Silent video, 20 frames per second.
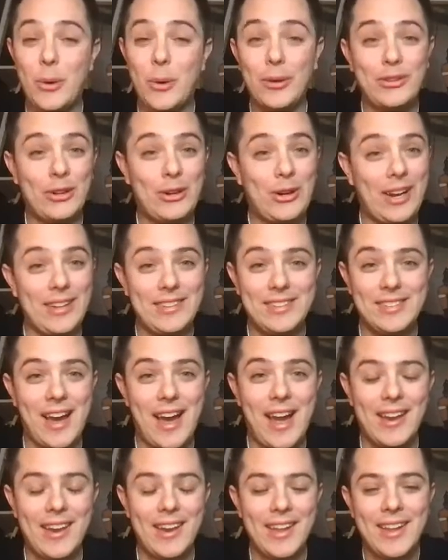always a great
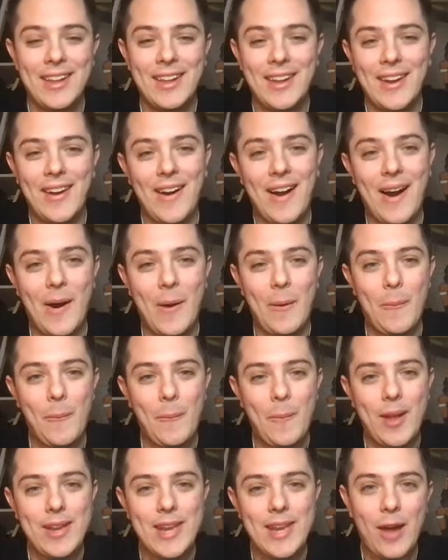sign.
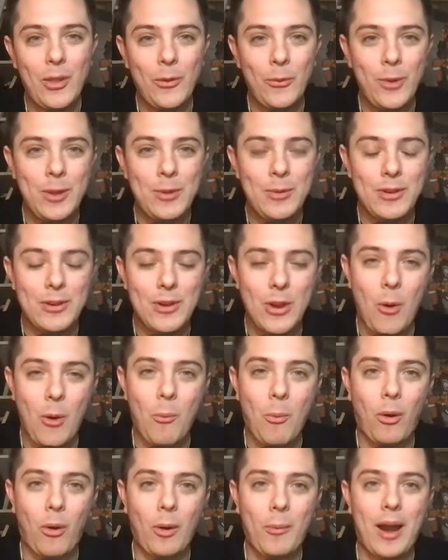Now that we know
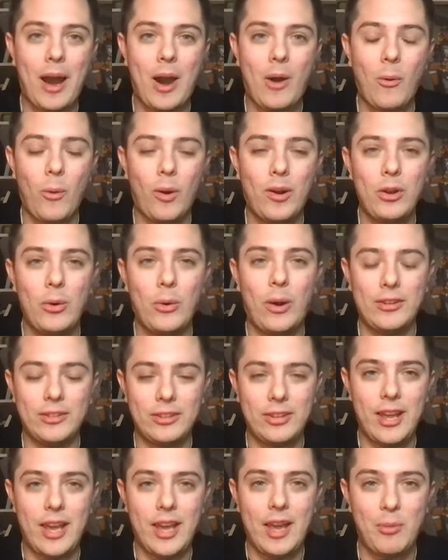more about where you are
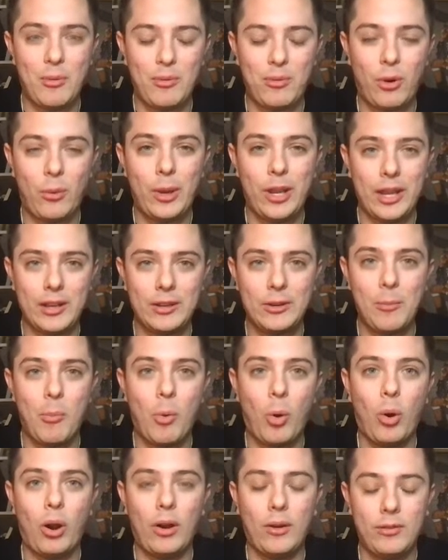today, before we get into
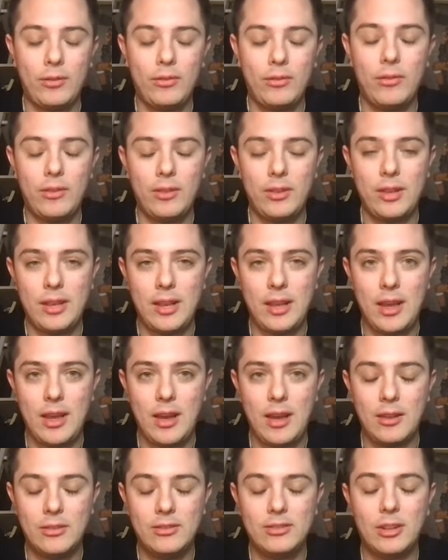more of the
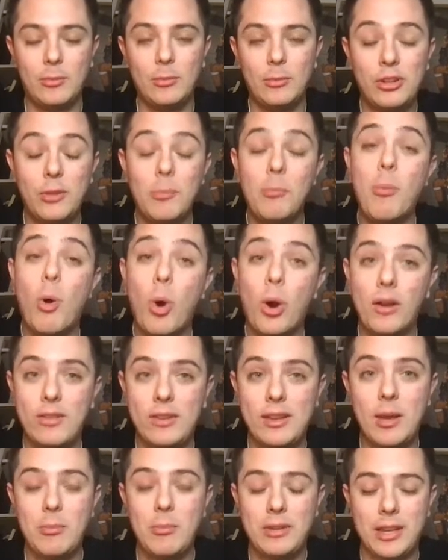some more of
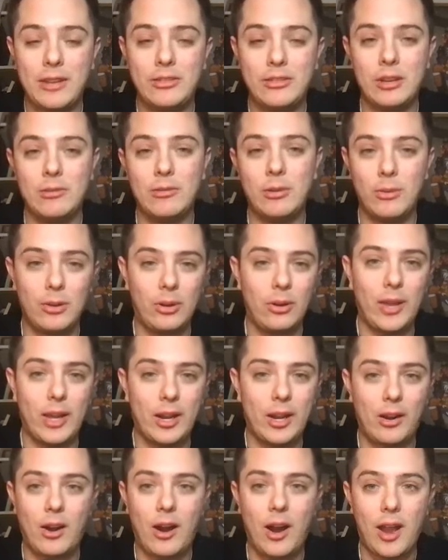the NBA stuff a little
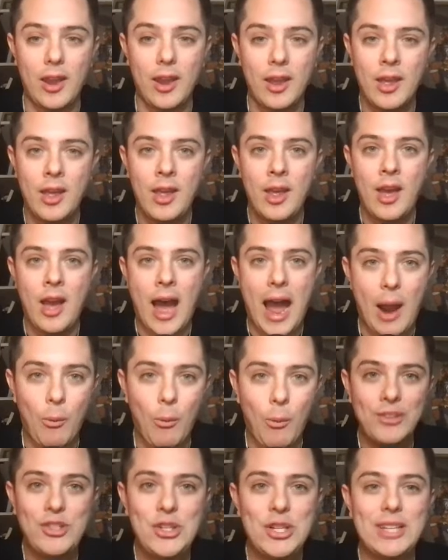later on, I
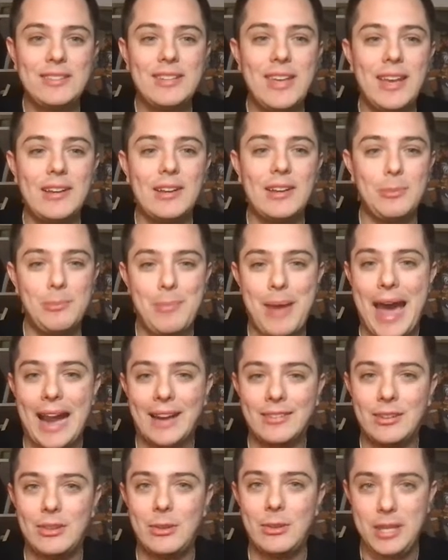want you to take us
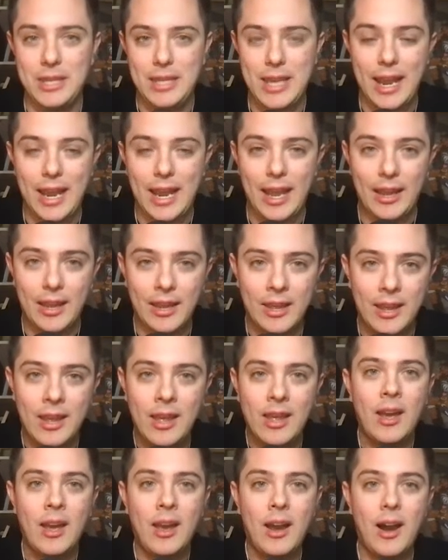back to the beginning,
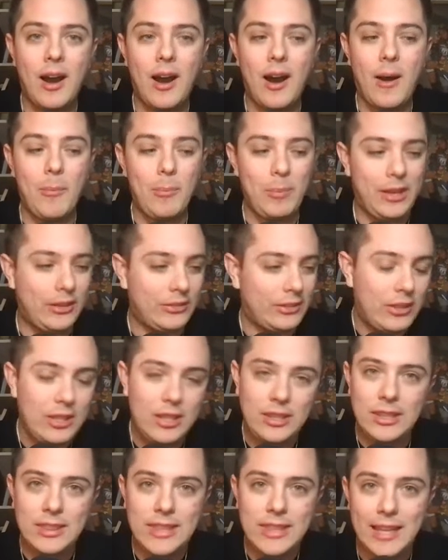because I
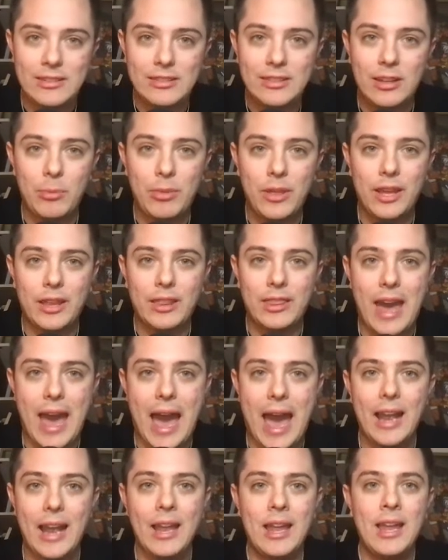think that that's something
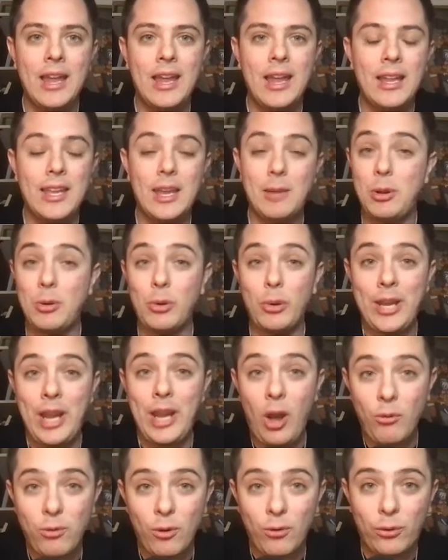that can be really
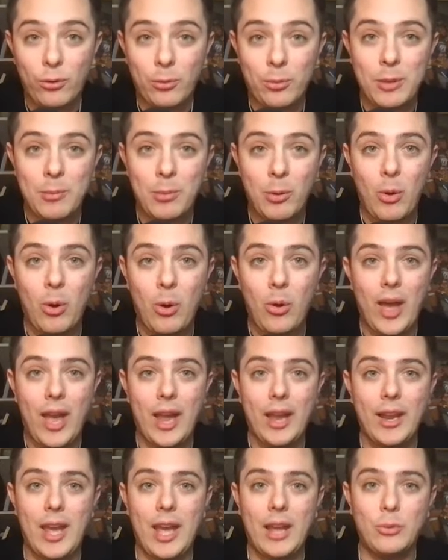helpful for people
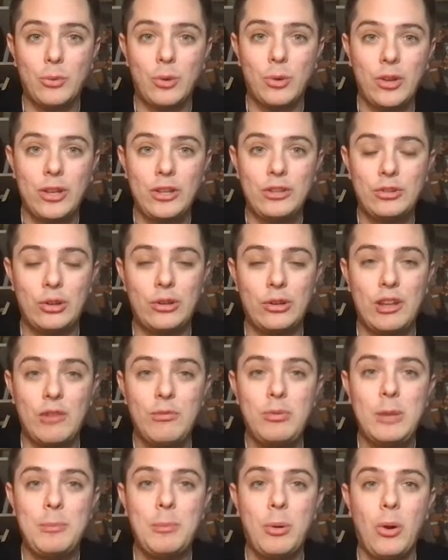and really sort of
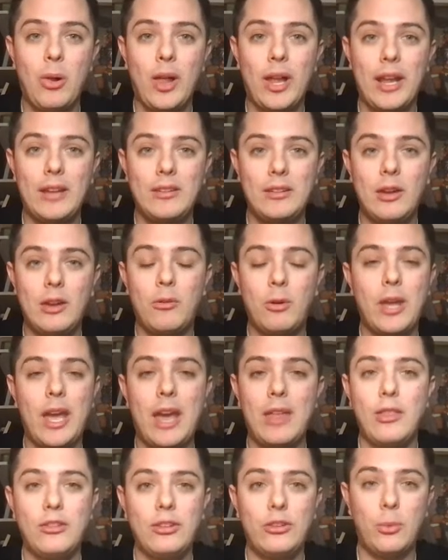give people an idea of,
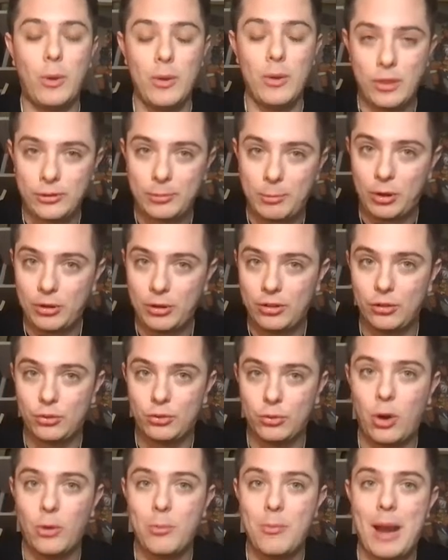okay, this is what this
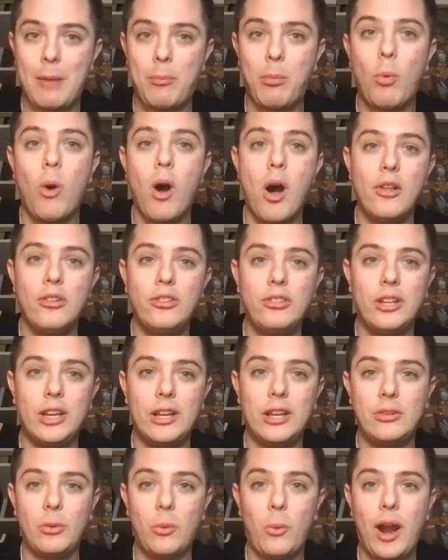person's roadmap was to
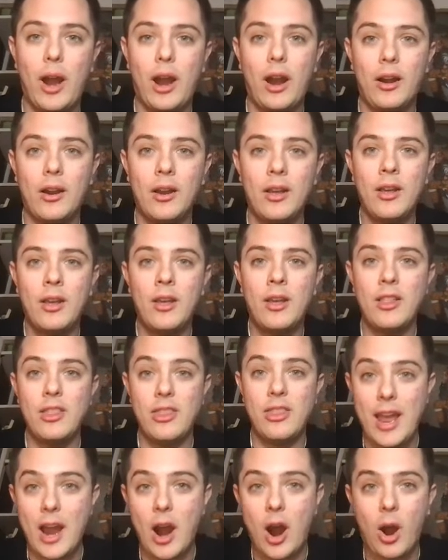get to where
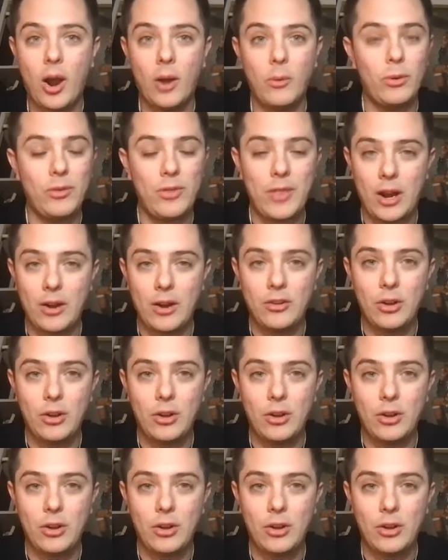they are and what they're